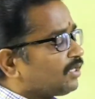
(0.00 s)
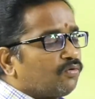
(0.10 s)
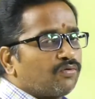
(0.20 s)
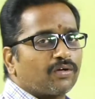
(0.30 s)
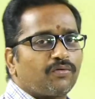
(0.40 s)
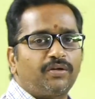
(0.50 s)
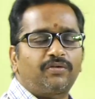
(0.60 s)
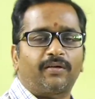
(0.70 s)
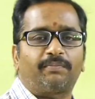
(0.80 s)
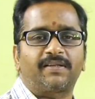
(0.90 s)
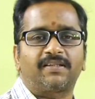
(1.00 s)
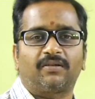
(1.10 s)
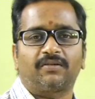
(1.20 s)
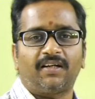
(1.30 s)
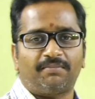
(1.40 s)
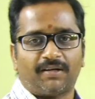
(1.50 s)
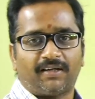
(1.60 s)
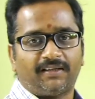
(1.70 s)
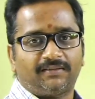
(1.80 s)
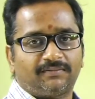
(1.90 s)
how you are going to represent on the number
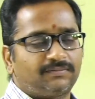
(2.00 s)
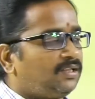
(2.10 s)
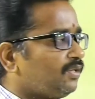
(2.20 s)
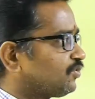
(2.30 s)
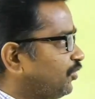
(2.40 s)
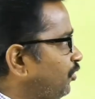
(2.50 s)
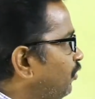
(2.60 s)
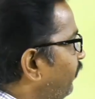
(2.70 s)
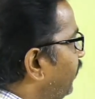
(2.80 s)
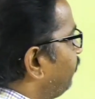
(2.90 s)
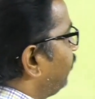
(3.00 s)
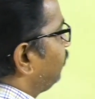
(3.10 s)
line. So you know very well.